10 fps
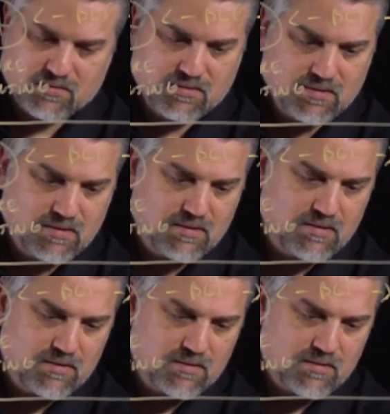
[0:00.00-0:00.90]

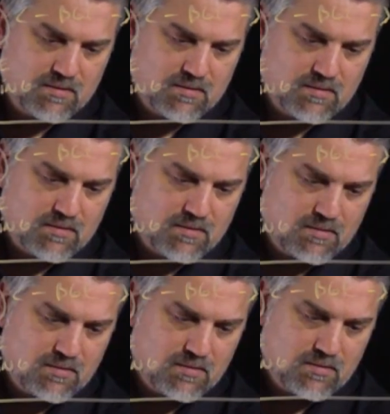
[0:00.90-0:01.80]

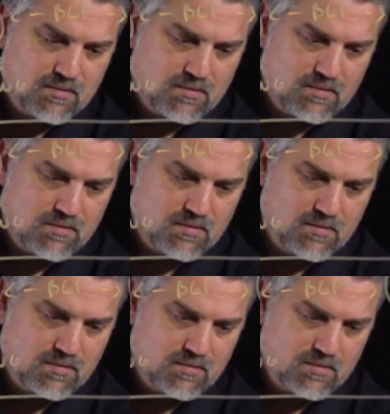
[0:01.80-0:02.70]

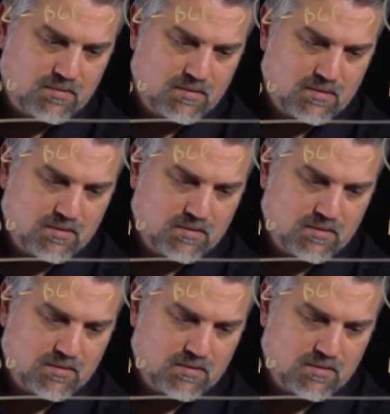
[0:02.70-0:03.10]
Nothing is said.